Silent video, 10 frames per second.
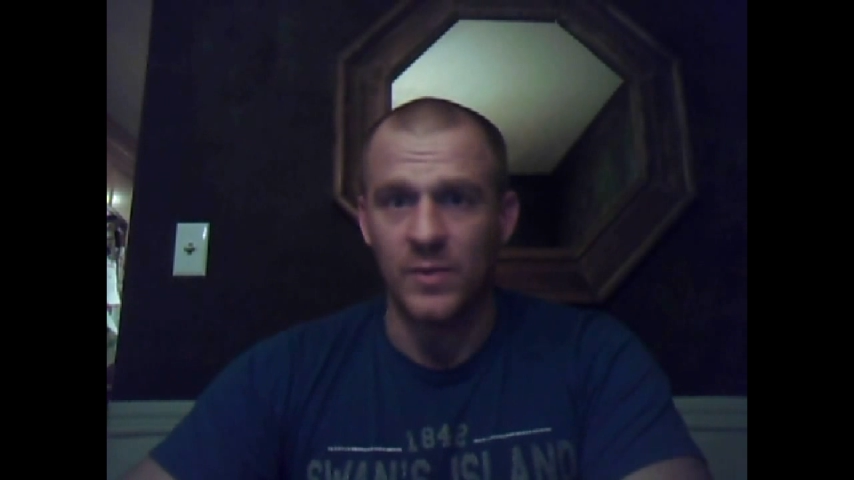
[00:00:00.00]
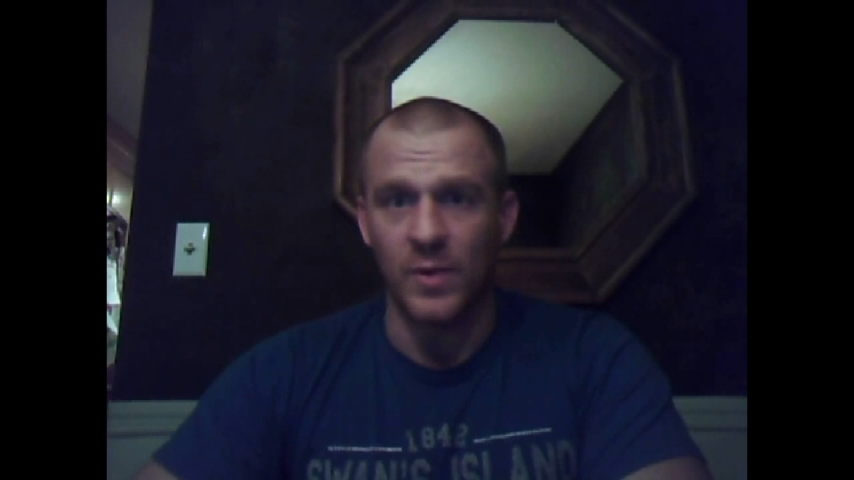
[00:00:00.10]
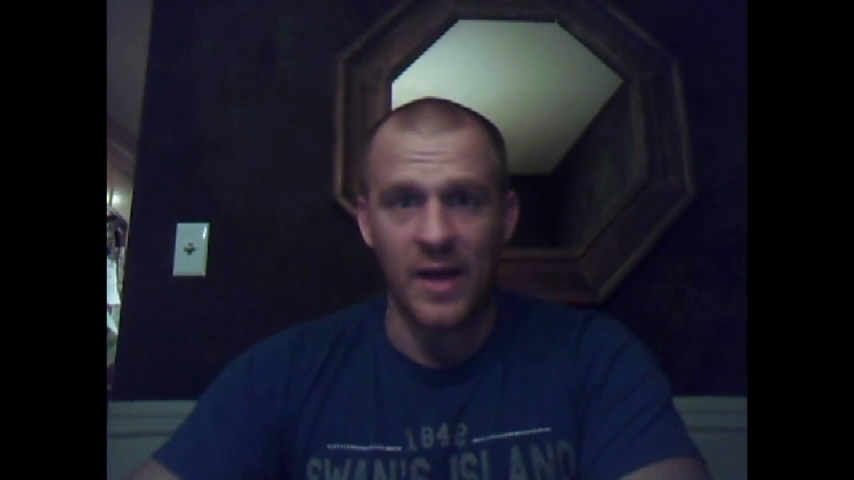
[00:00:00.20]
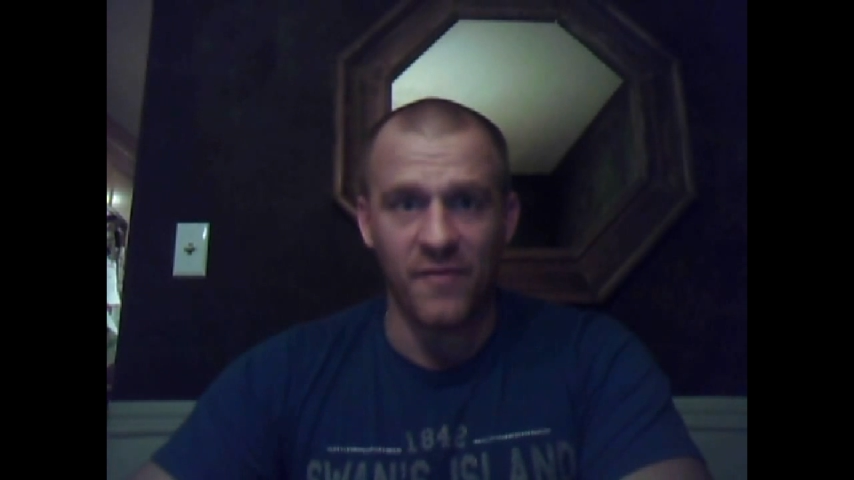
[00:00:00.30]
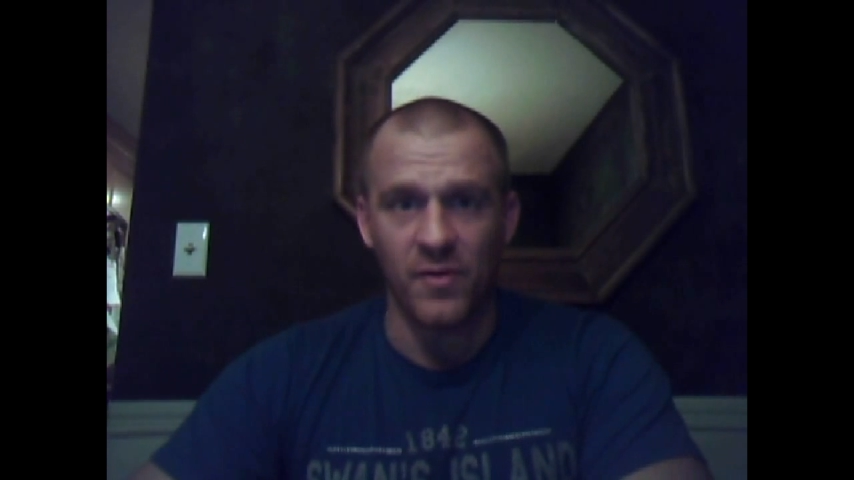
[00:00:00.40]

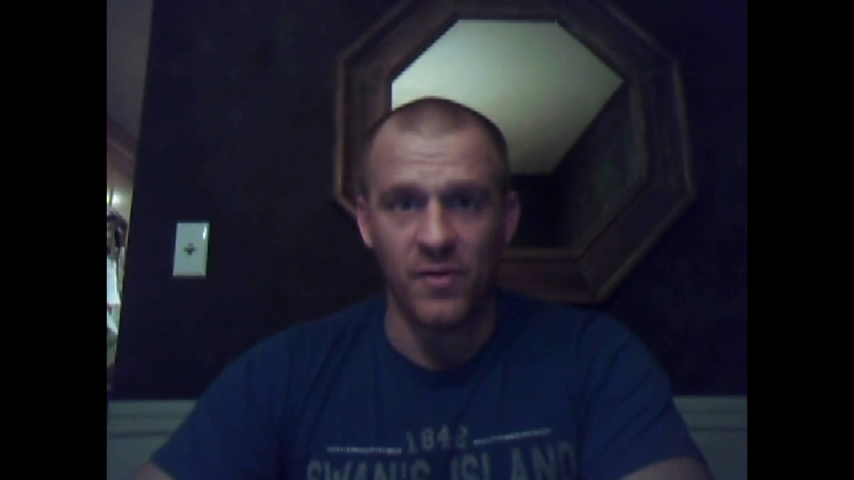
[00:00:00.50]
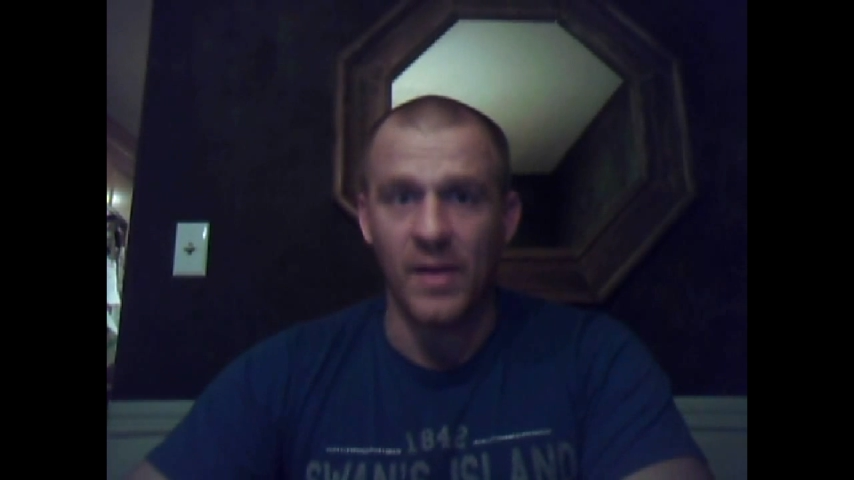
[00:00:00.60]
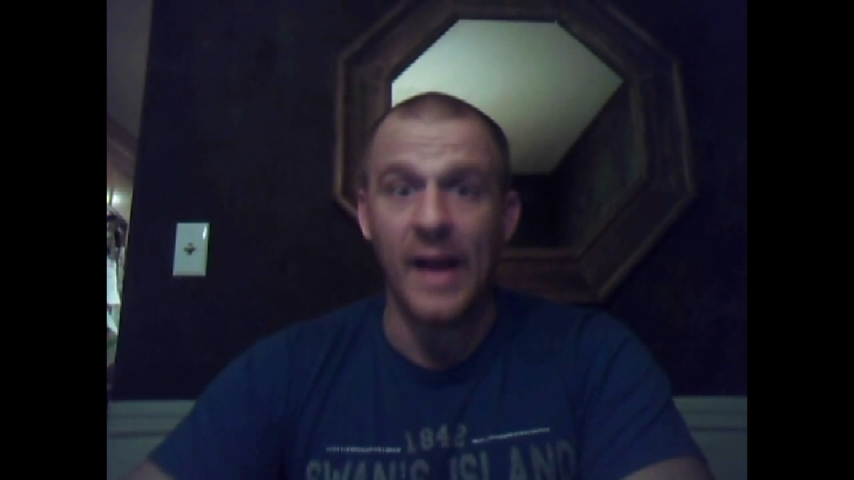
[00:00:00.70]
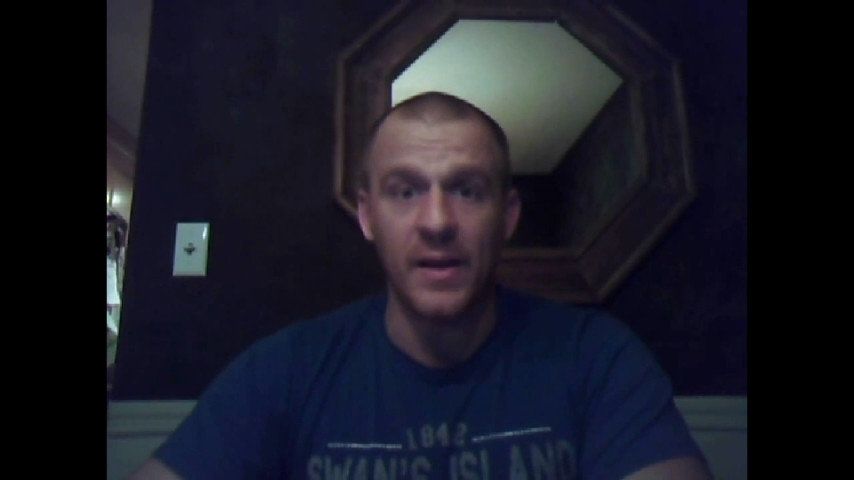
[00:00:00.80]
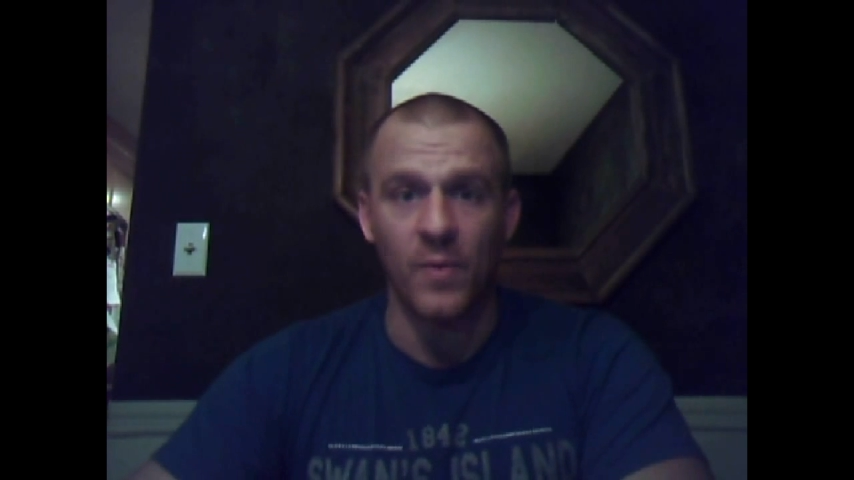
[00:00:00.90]
whatever,
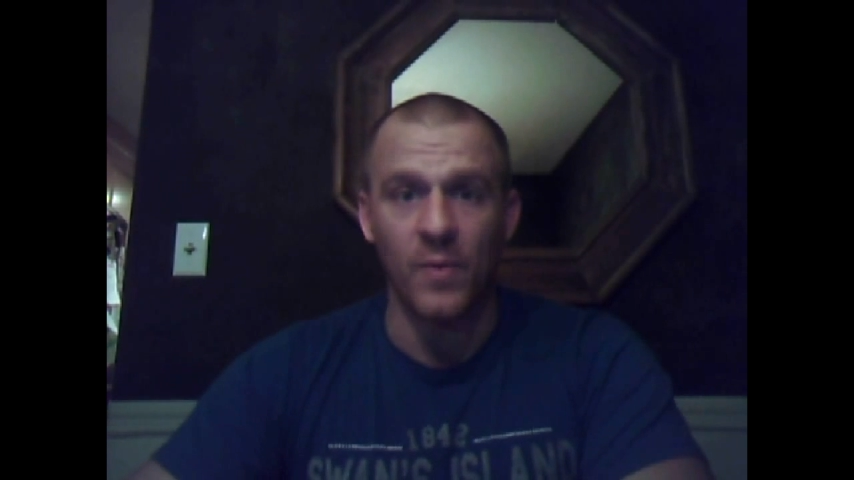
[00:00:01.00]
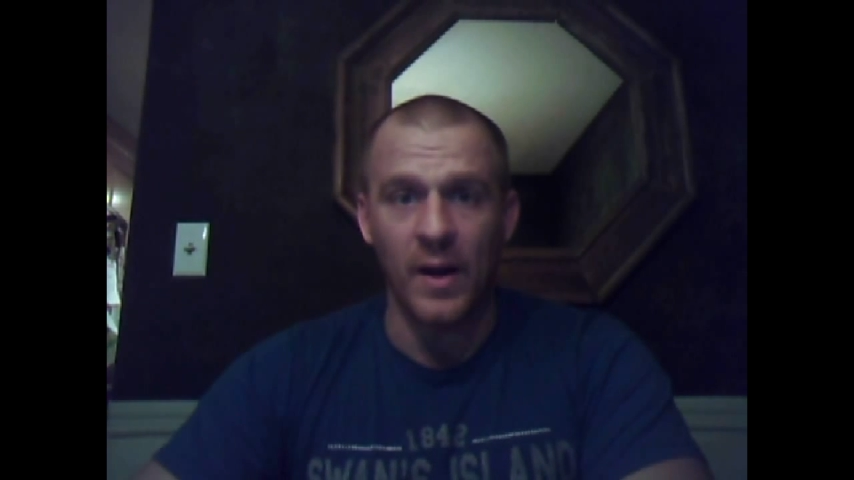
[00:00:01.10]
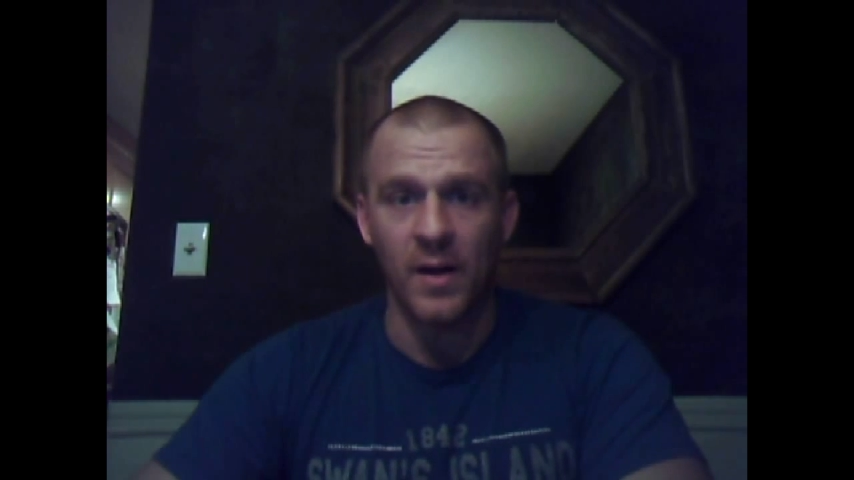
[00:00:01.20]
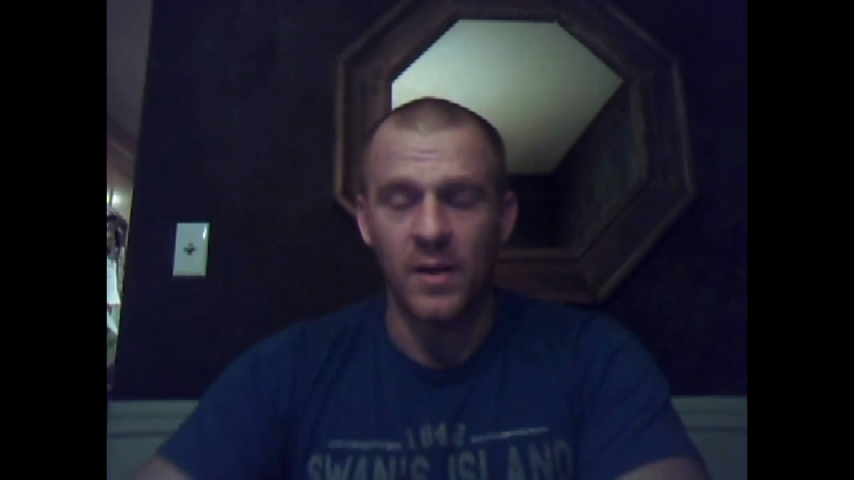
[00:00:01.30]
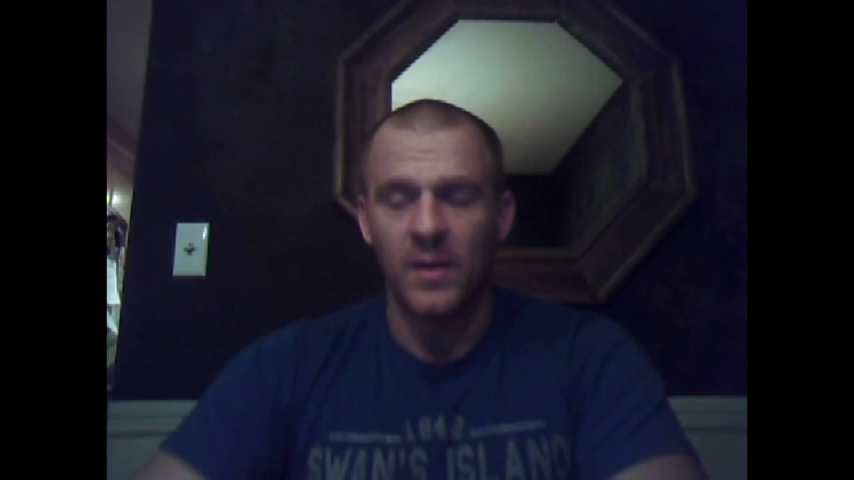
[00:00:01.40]

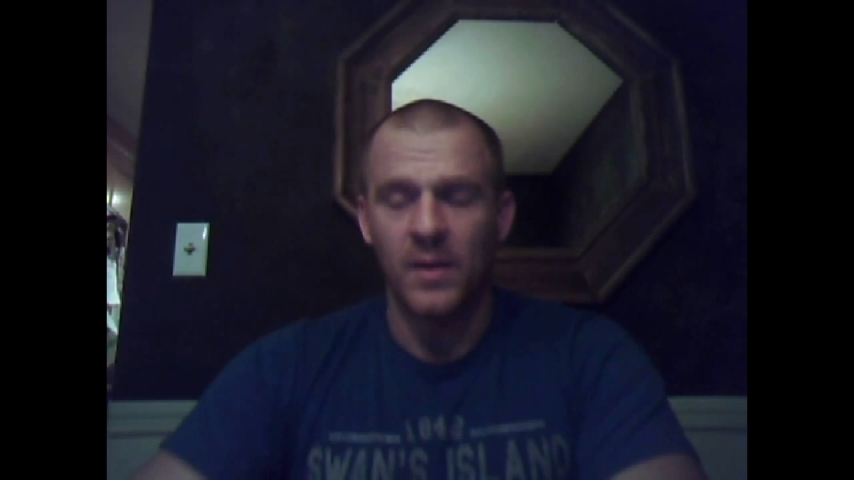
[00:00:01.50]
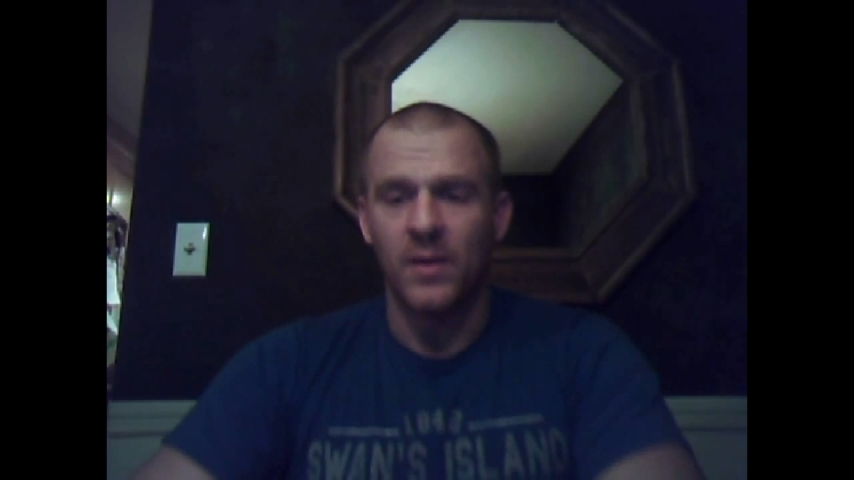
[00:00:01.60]
anywhere.